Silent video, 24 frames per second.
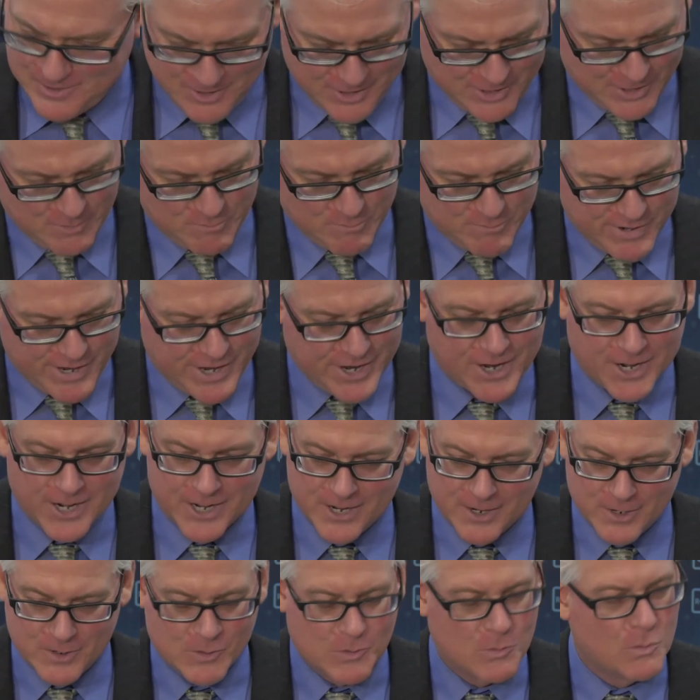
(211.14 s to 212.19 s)

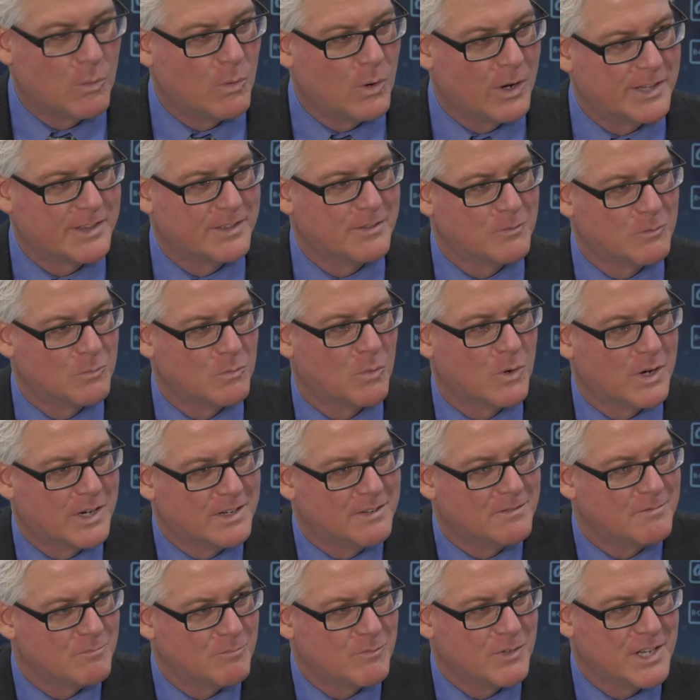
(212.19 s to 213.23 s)
comparing what what
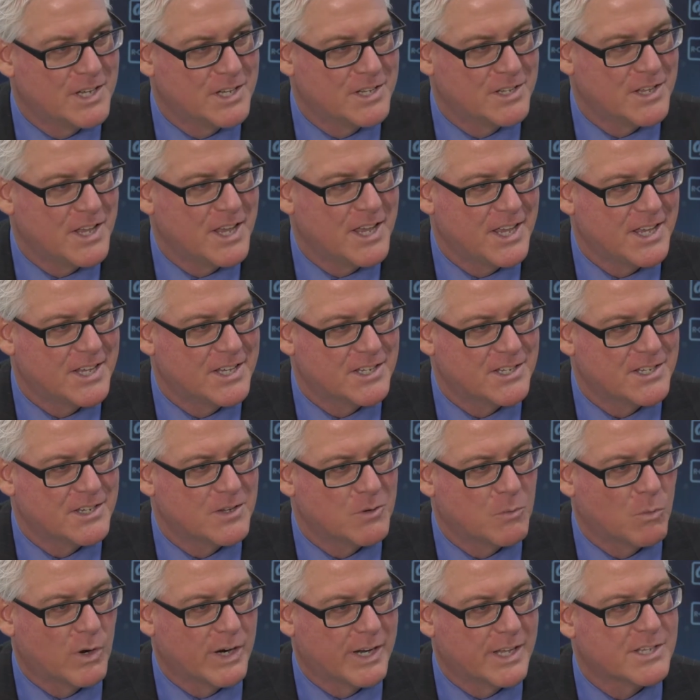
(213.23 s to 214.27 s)
is,
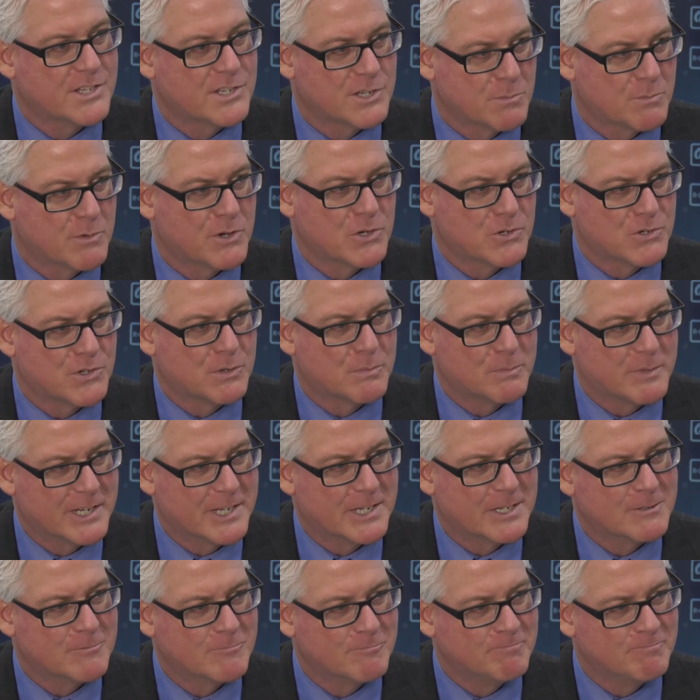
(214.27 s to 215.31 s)
what it's supposed to be.